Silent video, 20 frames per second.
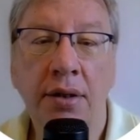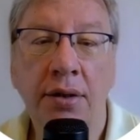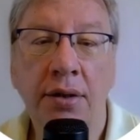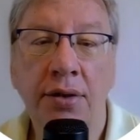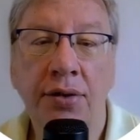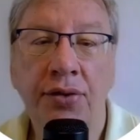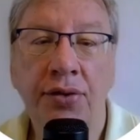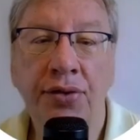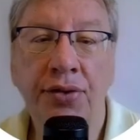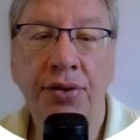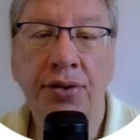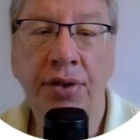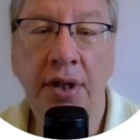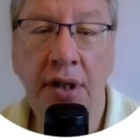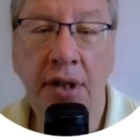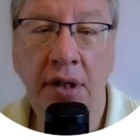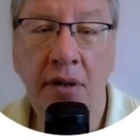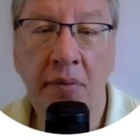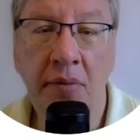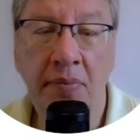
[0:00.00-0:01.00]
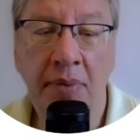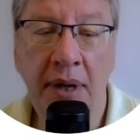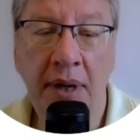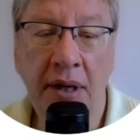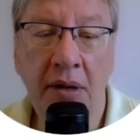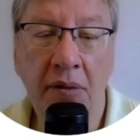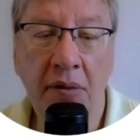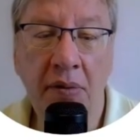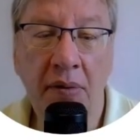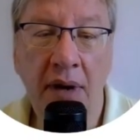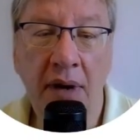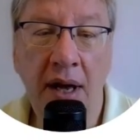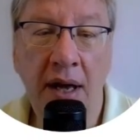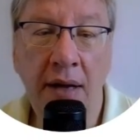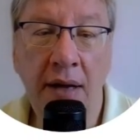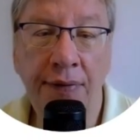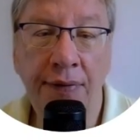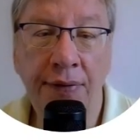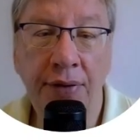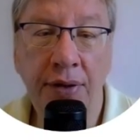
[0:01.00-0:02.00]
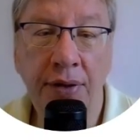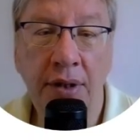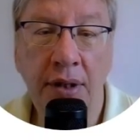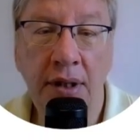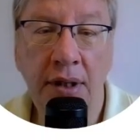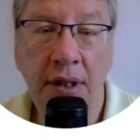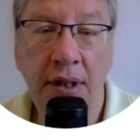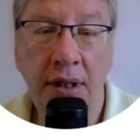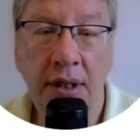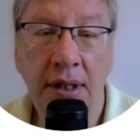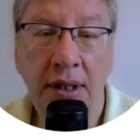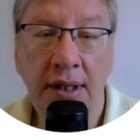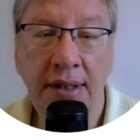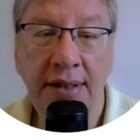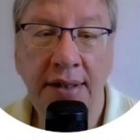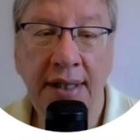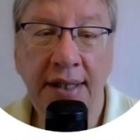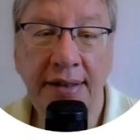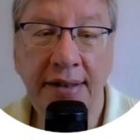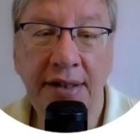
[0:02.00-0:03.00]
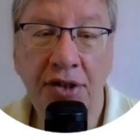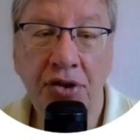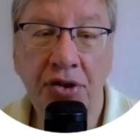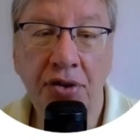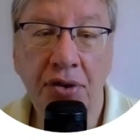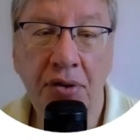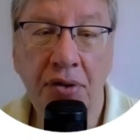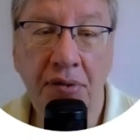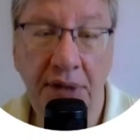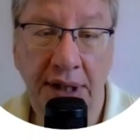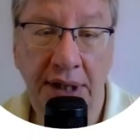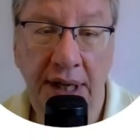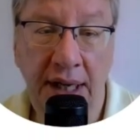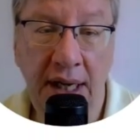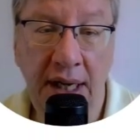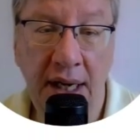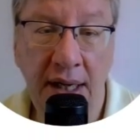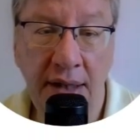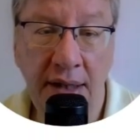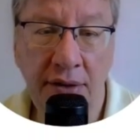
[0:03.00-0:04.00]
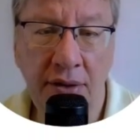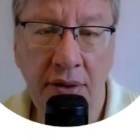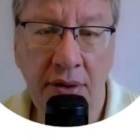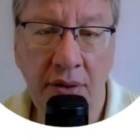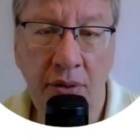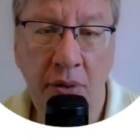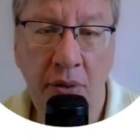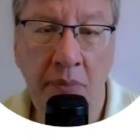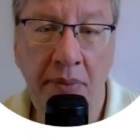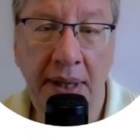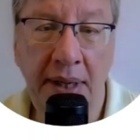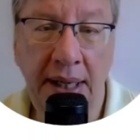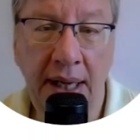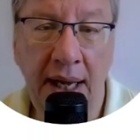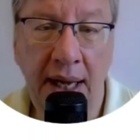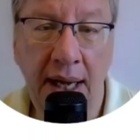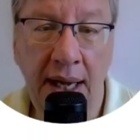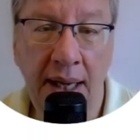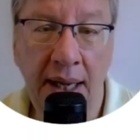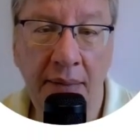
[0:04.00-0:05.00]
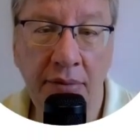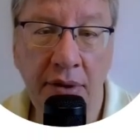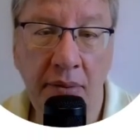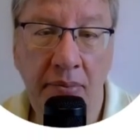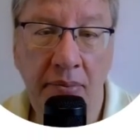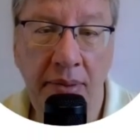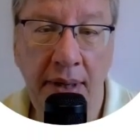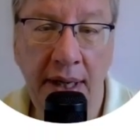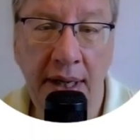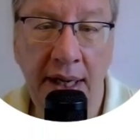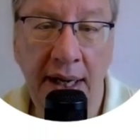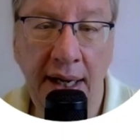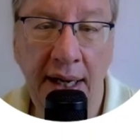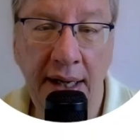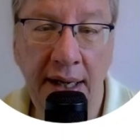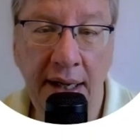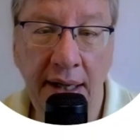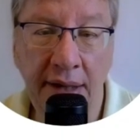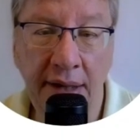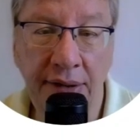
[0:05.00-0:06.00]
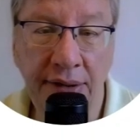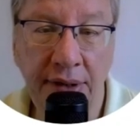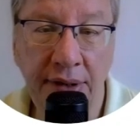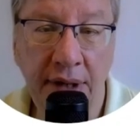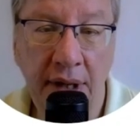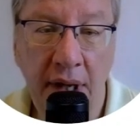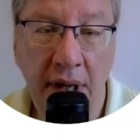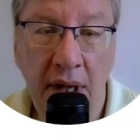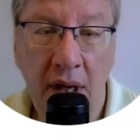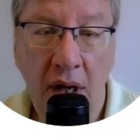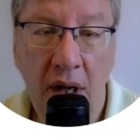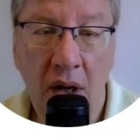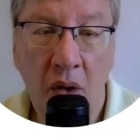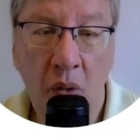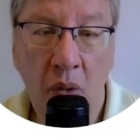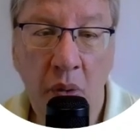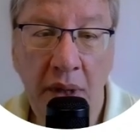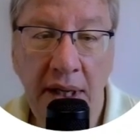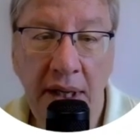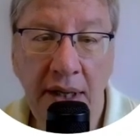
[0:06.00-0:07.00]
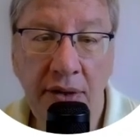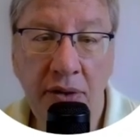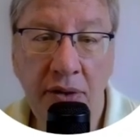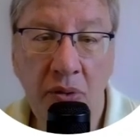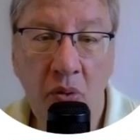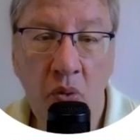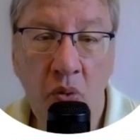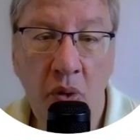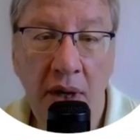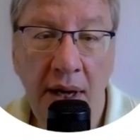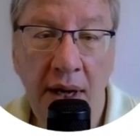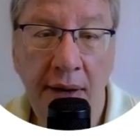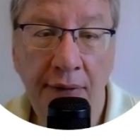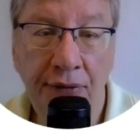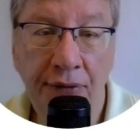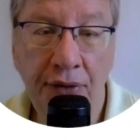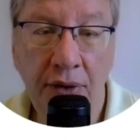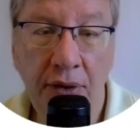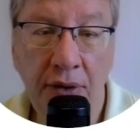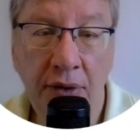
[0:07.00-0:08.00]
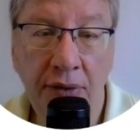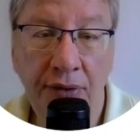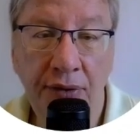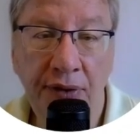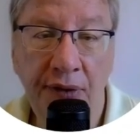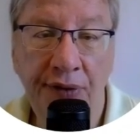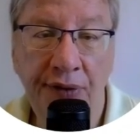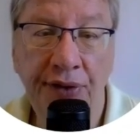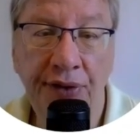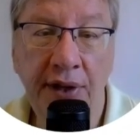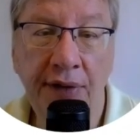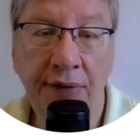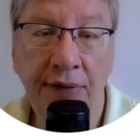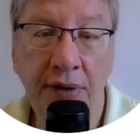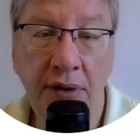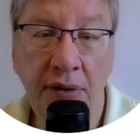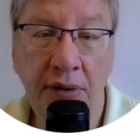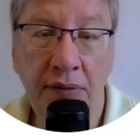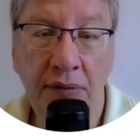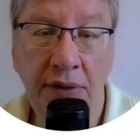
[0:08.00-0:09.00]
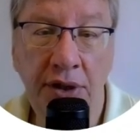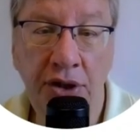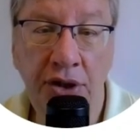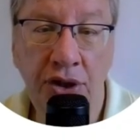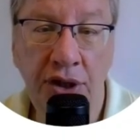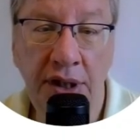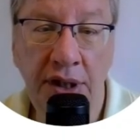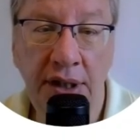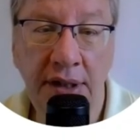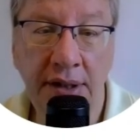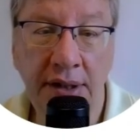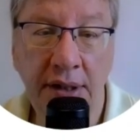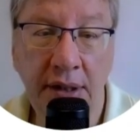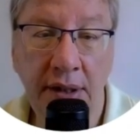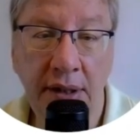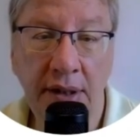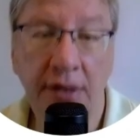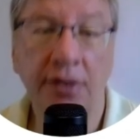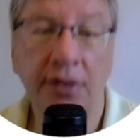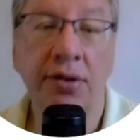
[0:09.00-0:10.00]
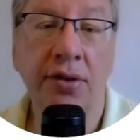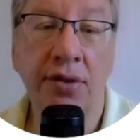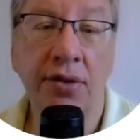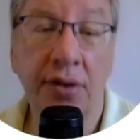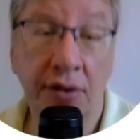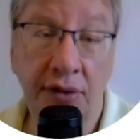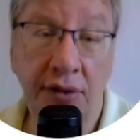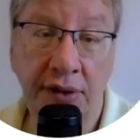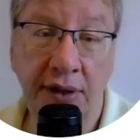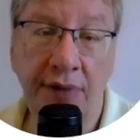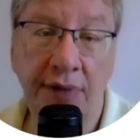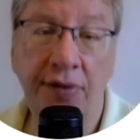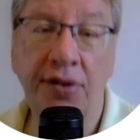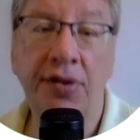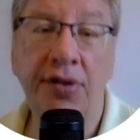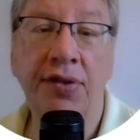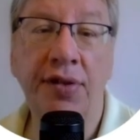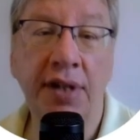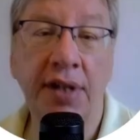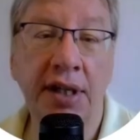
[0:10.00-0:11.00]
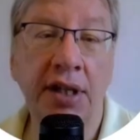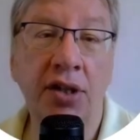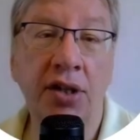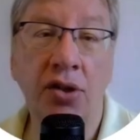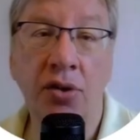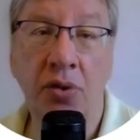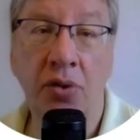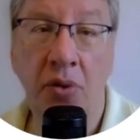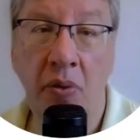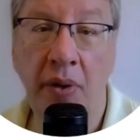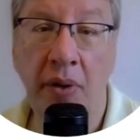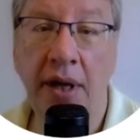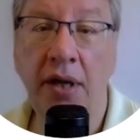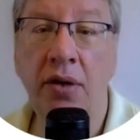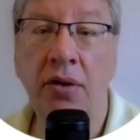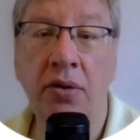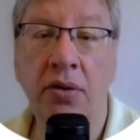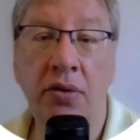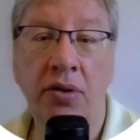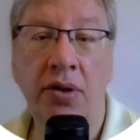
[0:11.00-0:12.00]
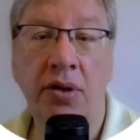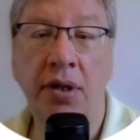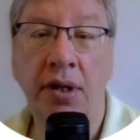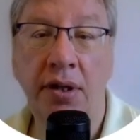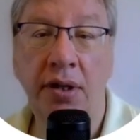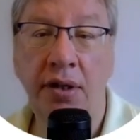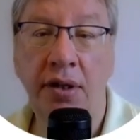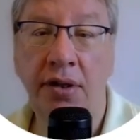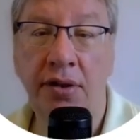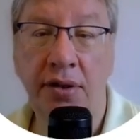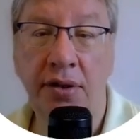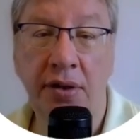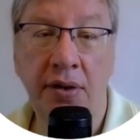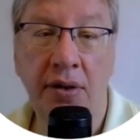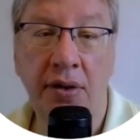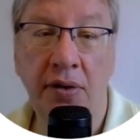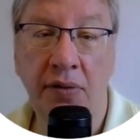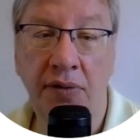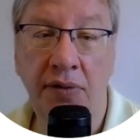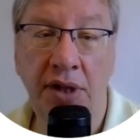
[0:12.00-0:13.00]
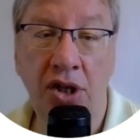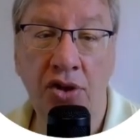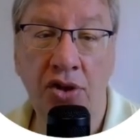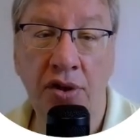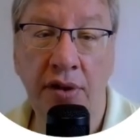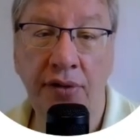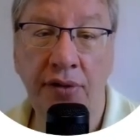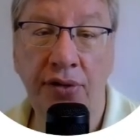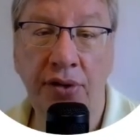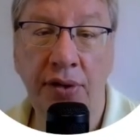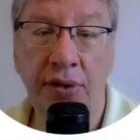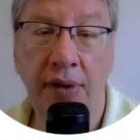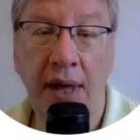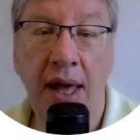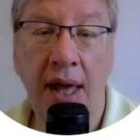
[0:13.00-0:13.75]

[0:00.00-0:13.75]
The second paragraph tells that the Kritikas, who became the Pleiades, were the wives of the seven riches, the seven sages who were called the rikshas,